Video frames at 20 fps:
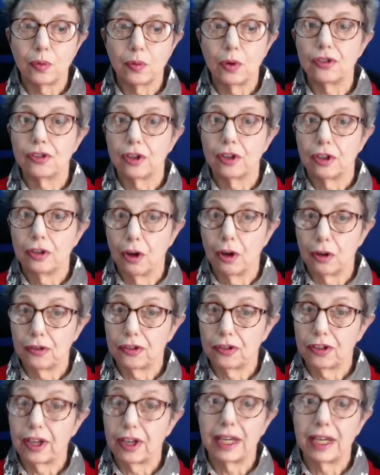this was
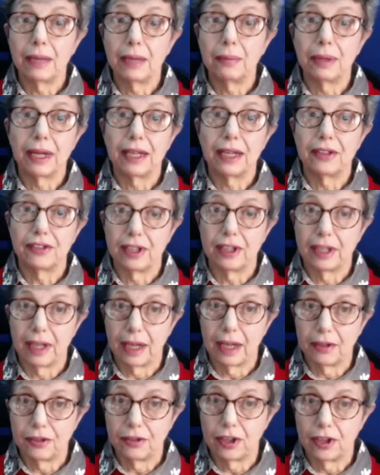not taking place
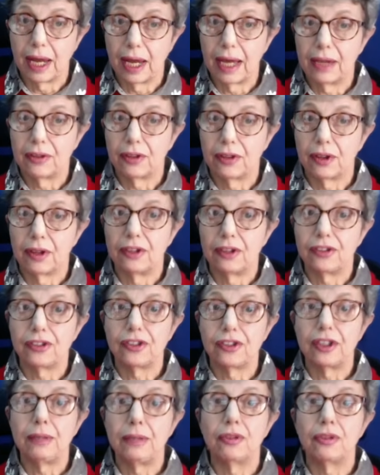in London either.
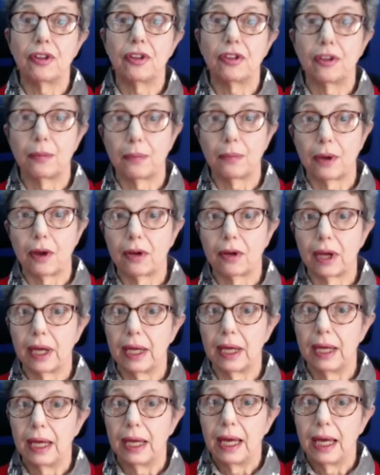It seems that the
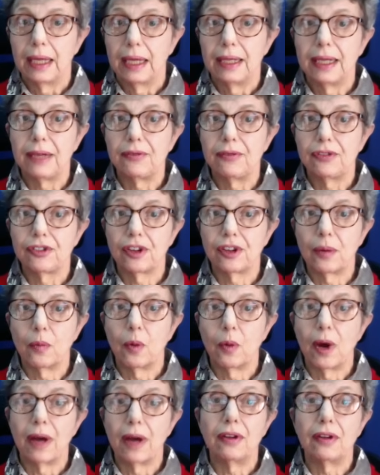blogger lives
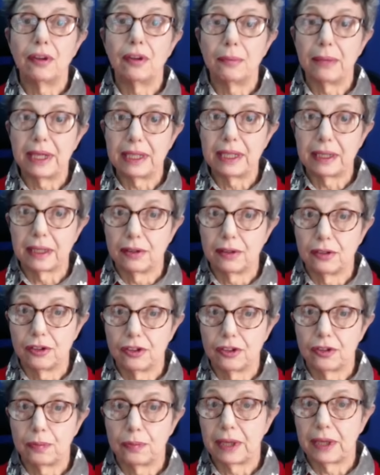somewhere in the
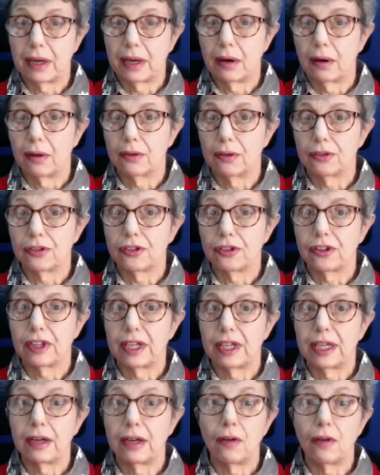Midlands because
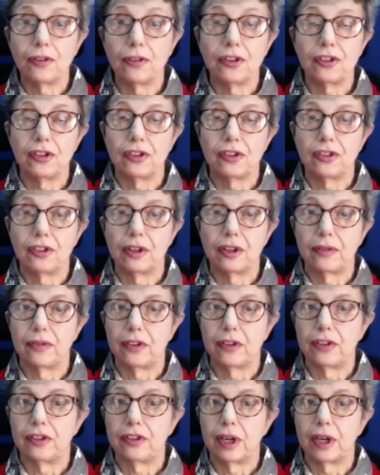the officers in the
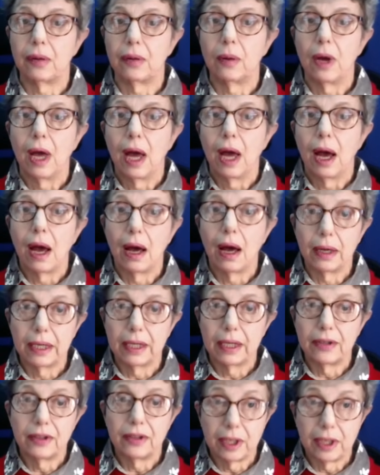video
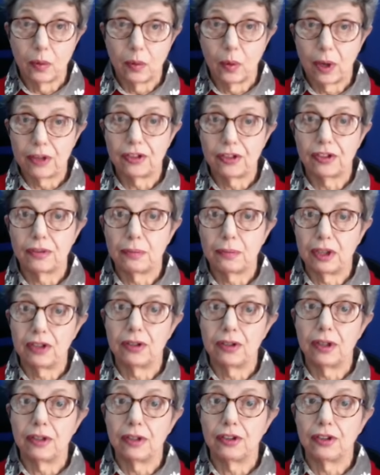are in the West
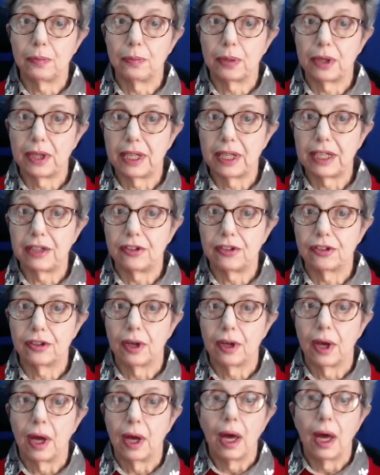Midlands
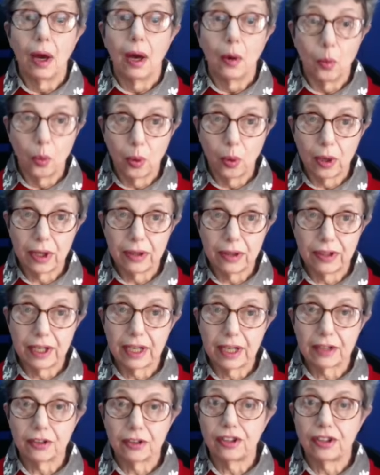Police, with
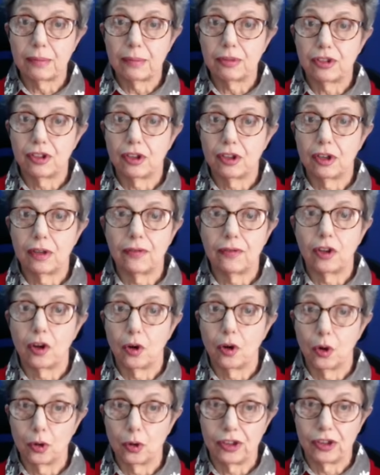the exception of
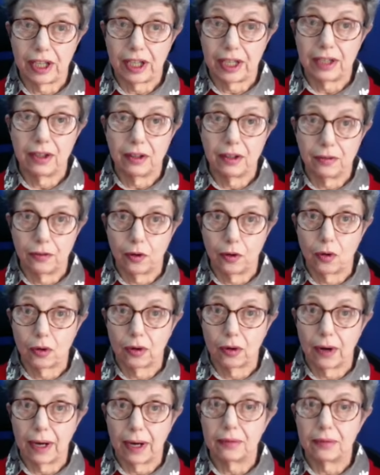the hoodie in the
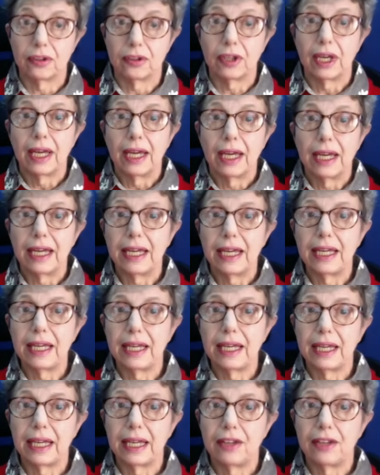foreground.
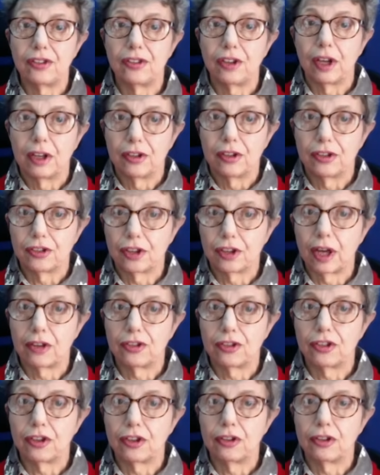He is
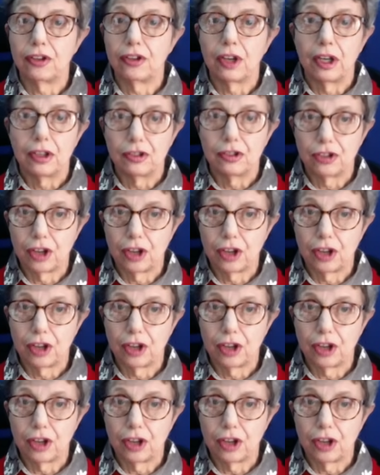Sergeant